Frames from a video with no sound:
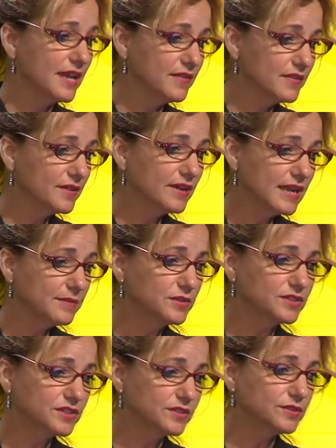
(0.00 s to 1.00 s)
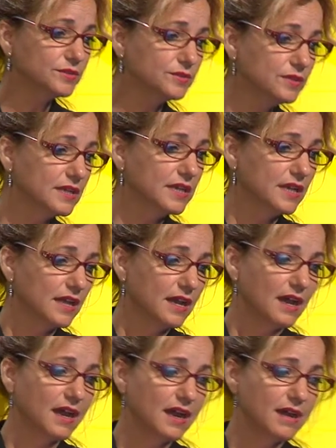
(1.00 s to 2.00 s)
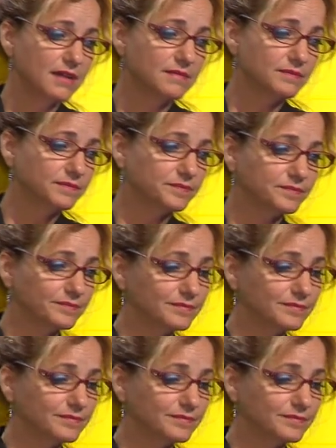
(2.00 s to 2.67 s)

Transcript: And they're able to um,